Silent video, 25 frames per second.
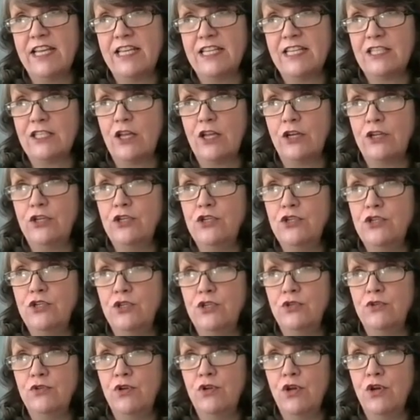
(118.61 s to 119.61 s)
as long as
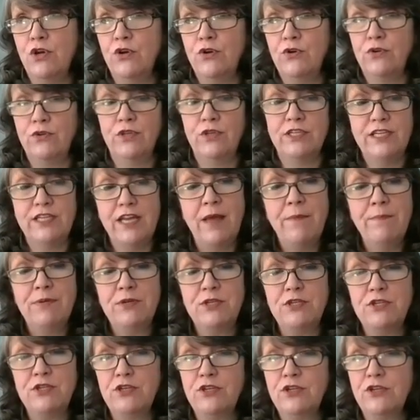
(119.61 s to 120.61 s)
you know the
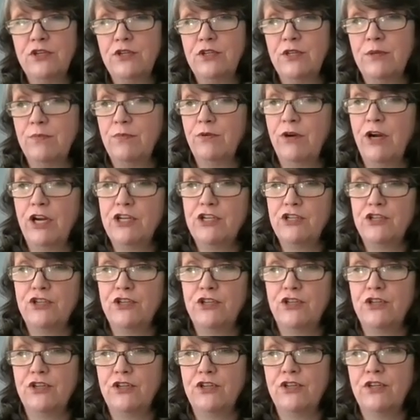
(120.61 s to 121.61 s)
temperature, the
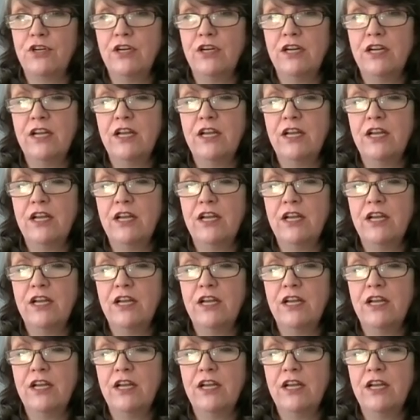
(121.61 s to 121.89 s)
pressure,